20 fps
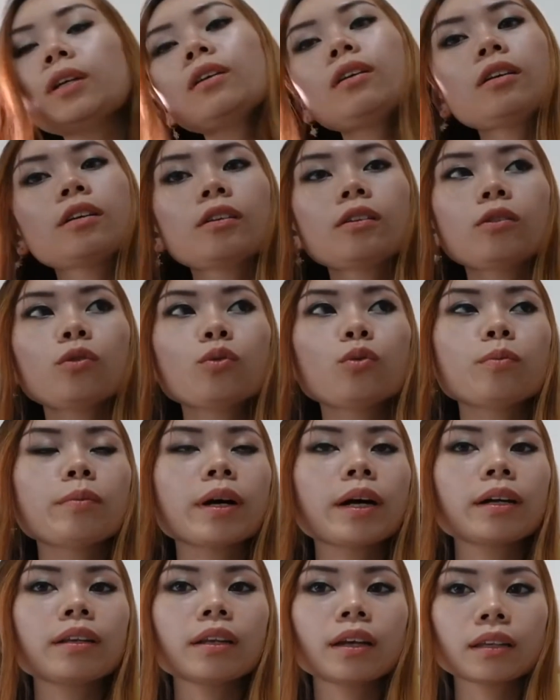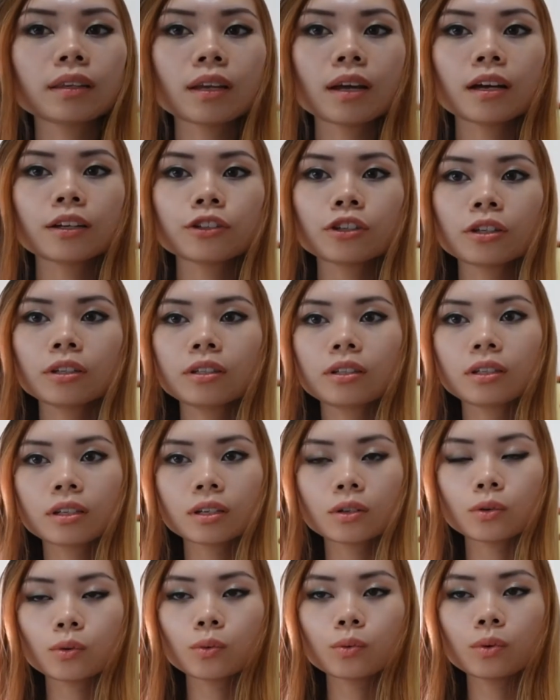into my Natasha
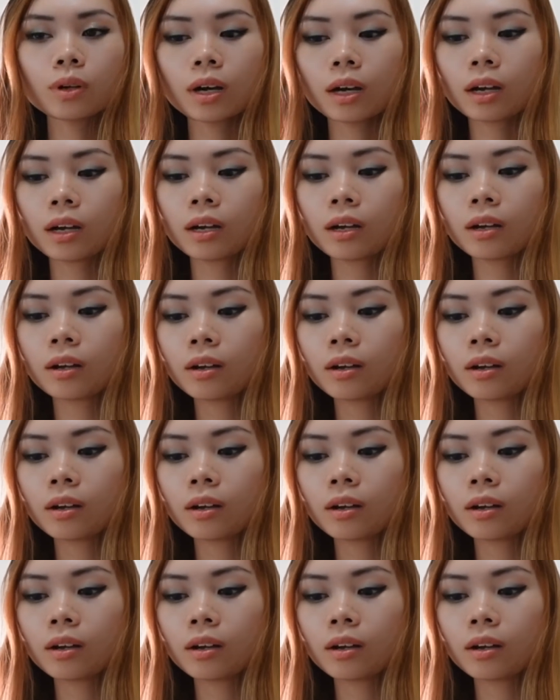Denona.